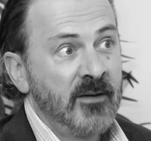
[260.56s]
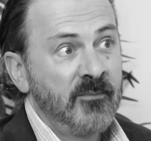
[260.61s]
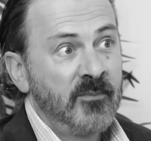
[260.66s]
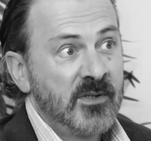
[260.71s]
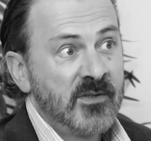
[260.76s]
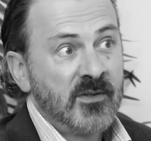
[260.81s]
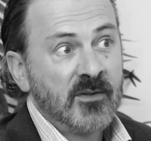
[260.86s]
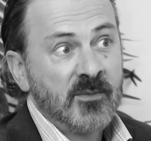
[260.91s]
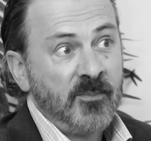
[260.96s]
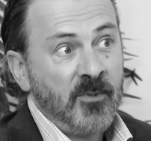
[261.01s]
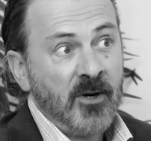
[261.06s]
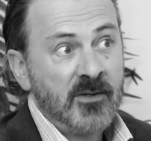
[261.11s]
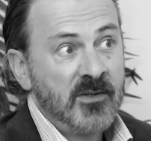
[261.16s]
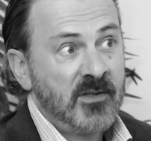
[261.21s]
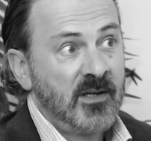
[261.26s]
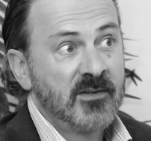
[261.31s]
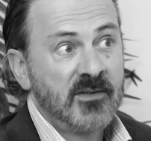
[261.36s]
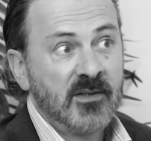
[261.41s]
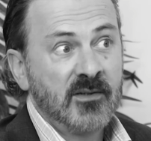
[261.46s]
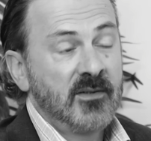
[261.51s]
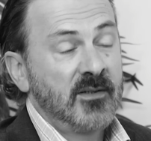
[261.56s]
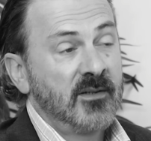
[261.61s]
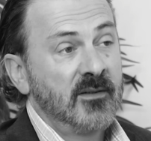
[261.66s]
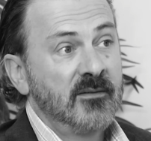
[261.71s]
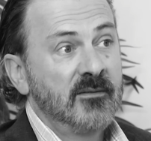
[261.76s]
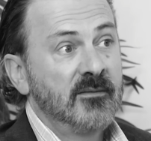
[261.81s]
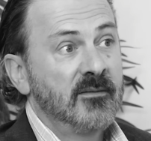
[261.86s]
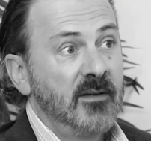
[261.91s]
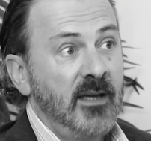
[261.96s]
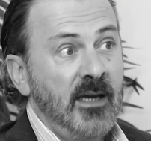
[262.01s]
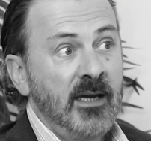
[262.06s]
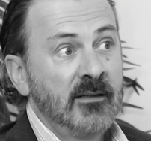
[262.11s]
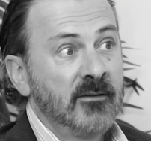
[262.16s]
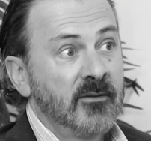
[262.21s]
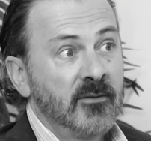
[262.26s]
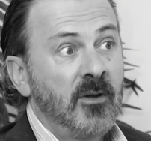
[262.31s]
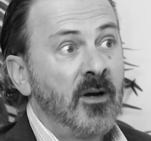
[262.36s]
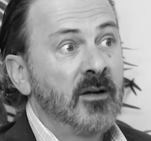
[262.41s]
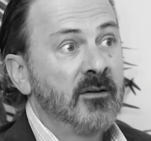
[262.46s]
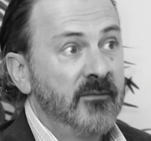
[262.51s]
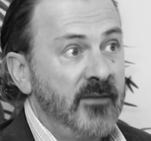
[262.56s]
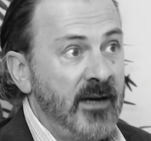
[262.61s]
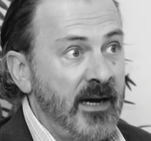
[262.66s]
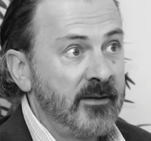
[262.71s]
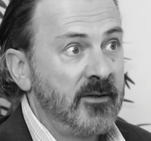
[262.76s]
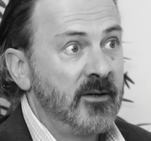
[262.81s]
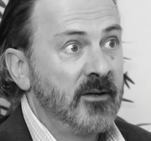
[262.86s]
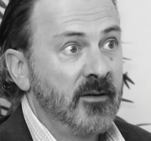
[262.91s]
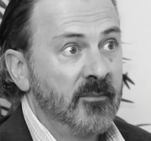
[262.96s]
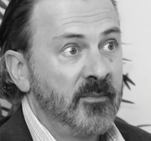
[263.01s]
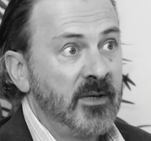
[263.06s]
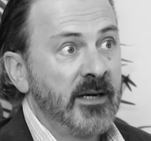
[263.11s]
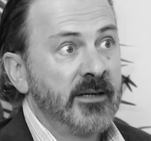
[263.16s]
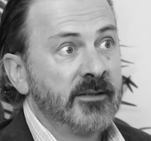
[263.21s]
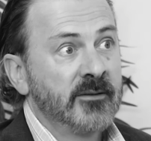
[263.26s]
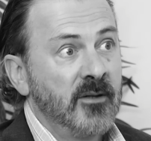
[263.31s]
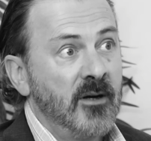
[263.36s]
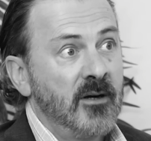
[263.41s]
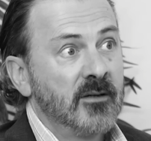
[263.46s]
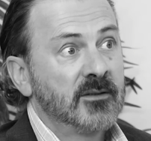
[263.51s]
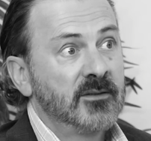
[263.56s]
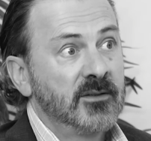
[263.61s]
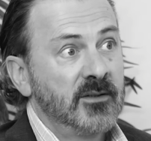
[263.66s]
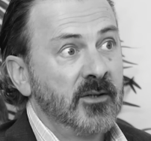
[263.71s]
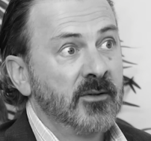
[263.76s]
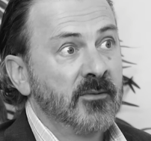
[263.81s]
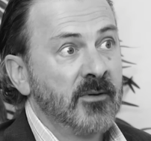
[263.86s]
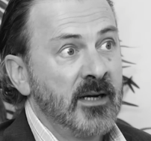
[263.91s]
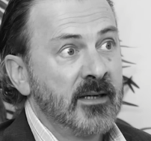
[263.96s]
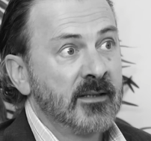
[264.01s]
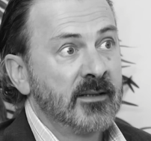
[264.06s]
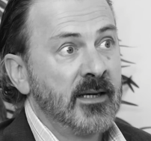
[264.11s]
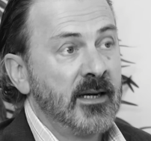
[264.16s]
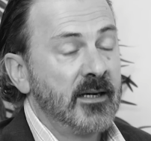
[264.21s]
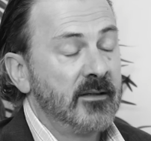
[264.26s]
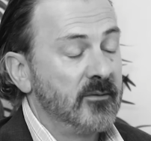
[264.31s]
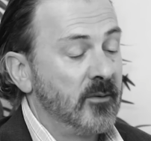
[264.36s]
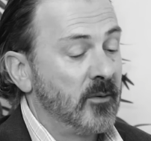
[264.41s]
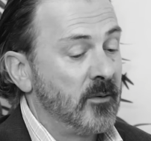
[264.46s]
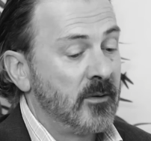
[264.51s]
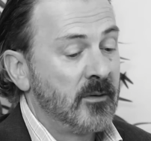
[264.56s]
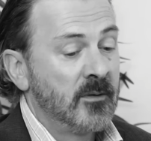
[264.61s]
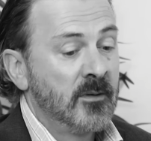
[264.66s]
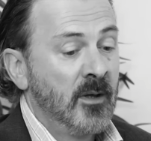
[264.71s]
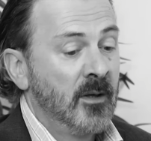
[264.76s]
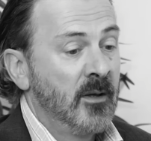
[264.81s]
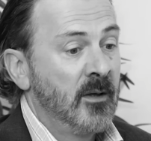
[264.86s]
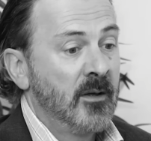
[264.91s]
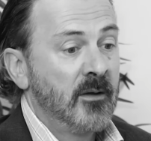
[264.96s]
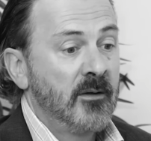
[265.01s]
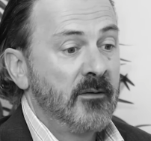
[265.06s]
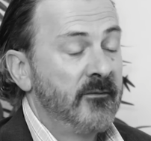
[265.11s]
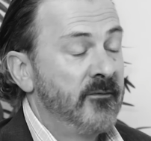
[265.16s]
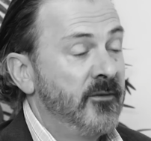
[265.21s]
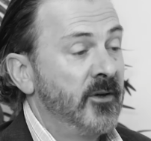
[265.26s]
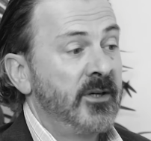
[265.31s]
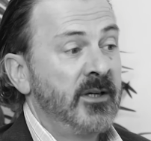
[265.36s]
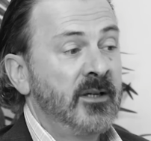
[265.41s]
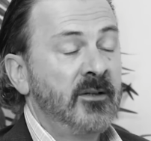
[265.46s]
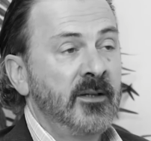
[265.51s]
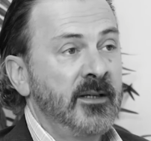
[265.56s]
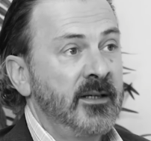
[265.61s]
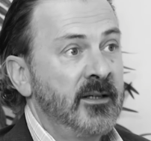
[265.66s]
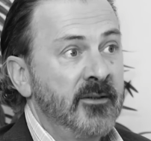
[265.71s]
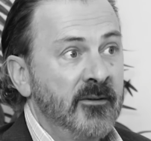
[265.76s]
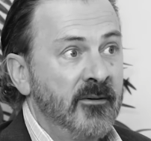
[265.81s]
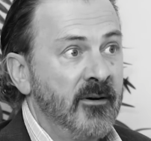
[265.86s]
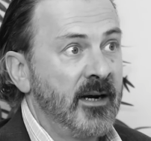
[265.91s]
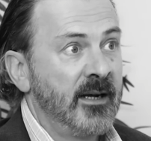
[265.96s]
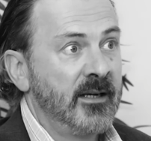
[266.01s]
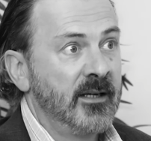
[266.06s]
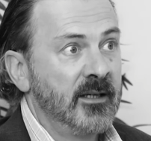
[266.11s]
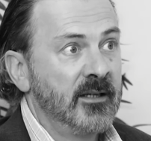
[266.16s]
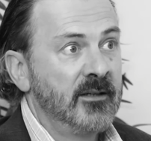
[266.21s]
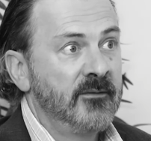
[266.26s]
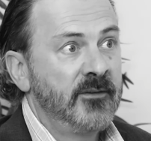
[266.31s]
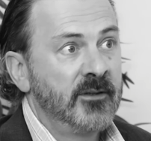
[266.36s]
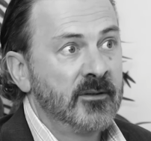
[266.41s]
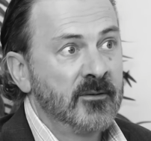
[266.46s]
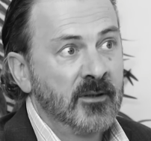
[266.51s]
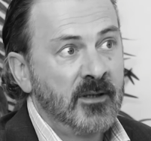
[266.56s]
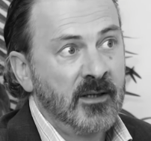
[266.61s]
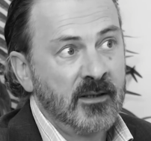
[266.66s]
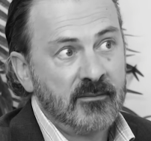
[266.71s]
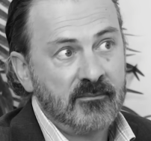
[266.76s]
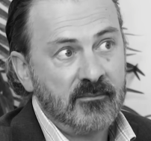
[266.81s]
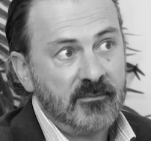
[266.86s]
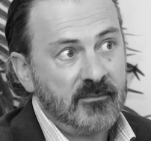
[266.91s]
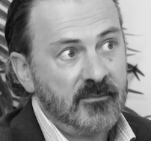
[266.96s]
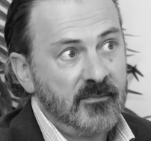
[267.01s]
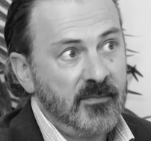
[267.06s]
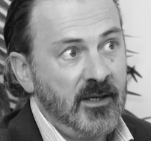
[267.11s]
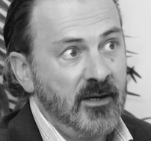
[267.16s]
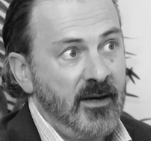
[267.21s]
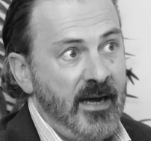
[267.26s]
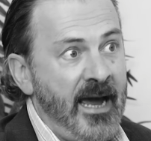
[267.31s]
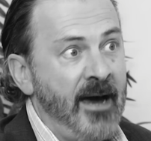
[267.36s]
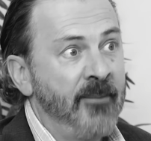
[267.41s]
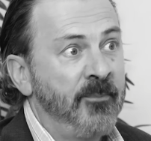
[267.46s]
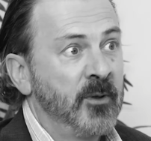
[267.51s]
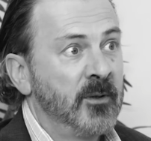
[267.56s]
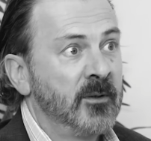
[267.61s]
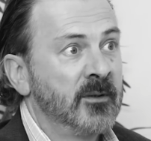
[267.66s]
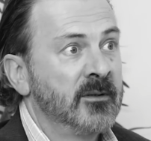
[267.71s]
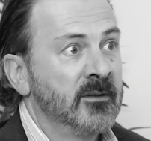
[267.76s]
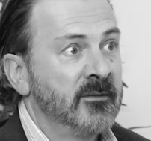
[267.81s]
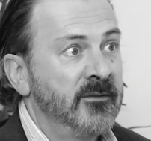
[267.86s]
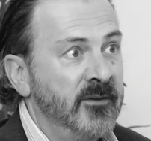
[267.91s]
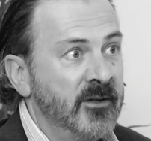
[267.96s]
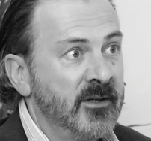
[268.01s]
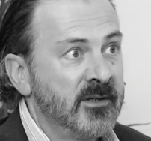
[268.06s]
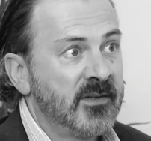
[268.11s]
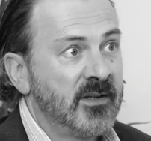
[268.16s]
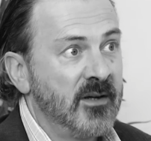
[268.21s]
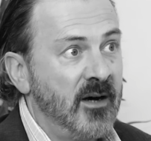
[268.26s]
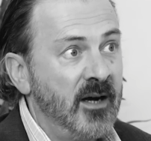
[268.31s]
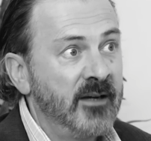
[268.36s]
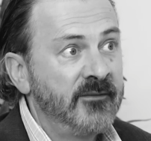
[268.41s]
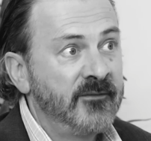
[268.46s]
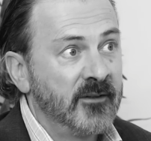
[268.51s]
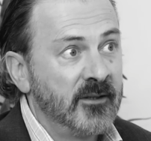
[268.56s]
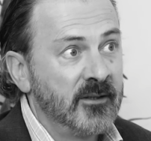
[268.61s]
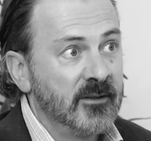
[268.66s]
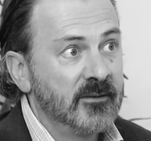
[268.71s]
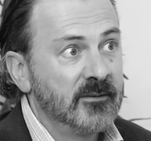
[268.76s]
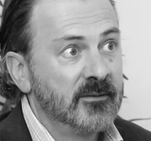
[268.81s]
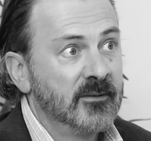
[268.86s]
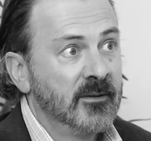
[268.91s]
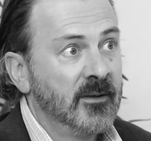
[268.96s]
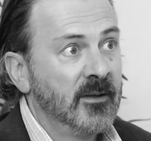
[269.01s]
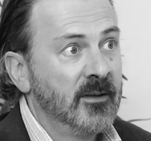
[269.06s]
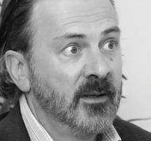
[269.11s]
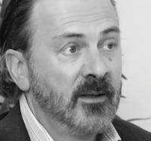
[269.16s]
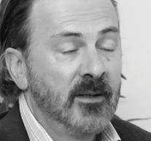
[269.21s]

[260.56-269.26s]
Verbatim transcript: around business processes. And, and a lot of value can be unlocked around that. Or vertically integrating. If you look at you know, Apple and the first iPhone,